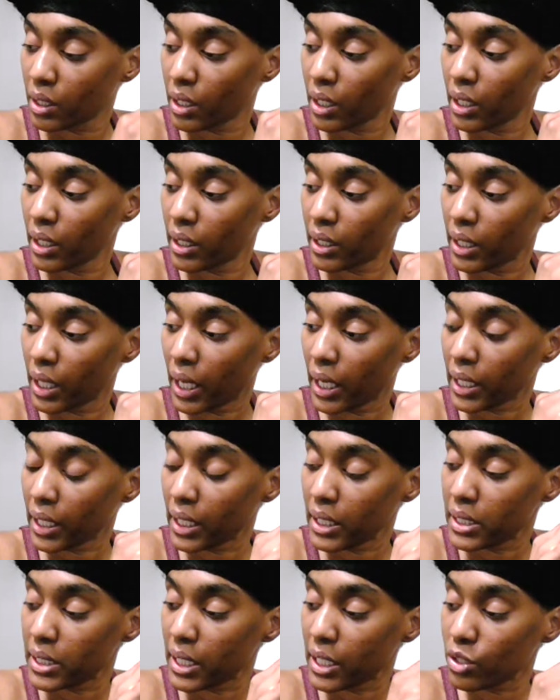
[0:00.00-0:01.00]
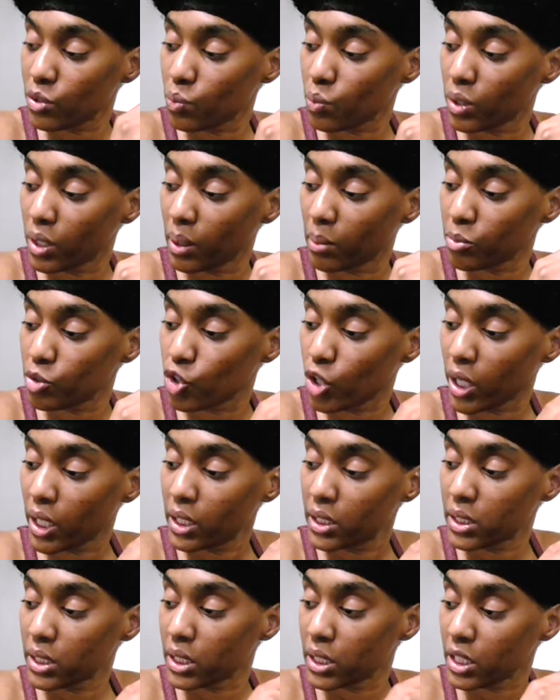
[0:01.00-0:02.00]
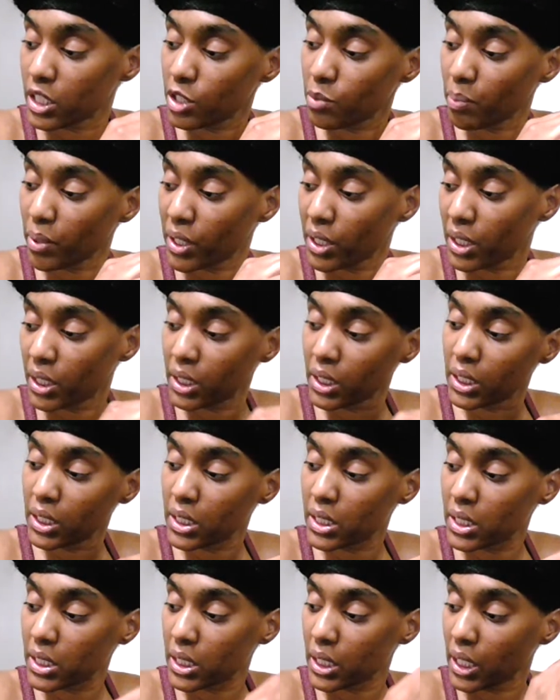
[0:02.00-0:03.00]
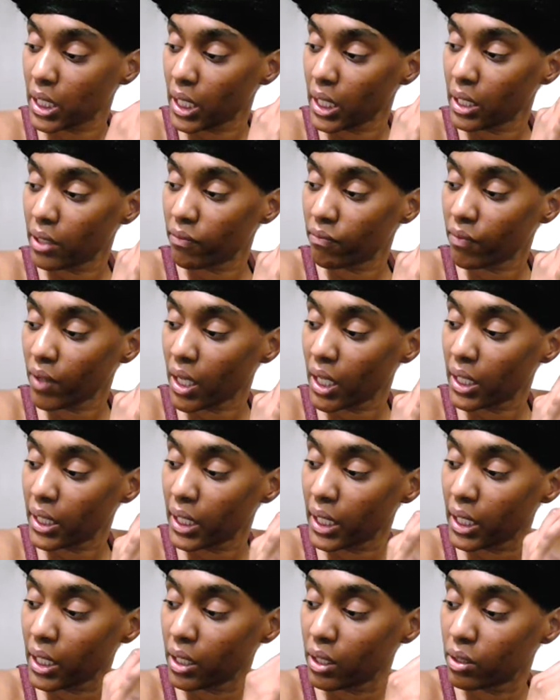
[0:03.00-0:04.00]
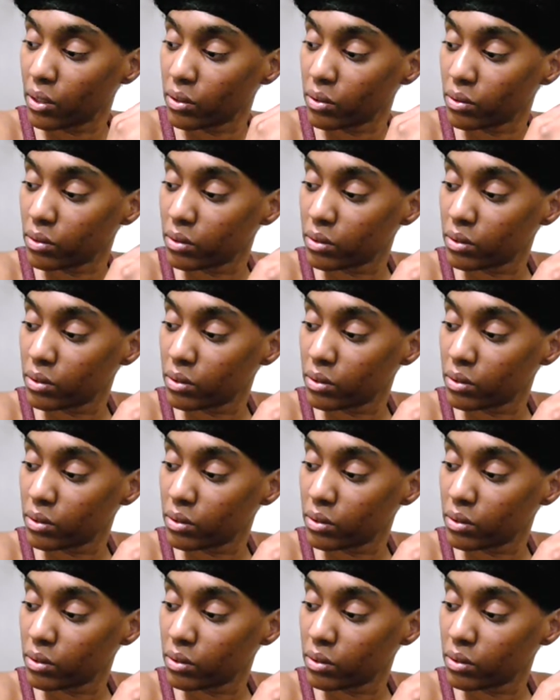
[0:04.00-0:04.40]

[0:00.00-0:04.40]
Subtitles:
And I guess that's what I'm trying to experience today and find out.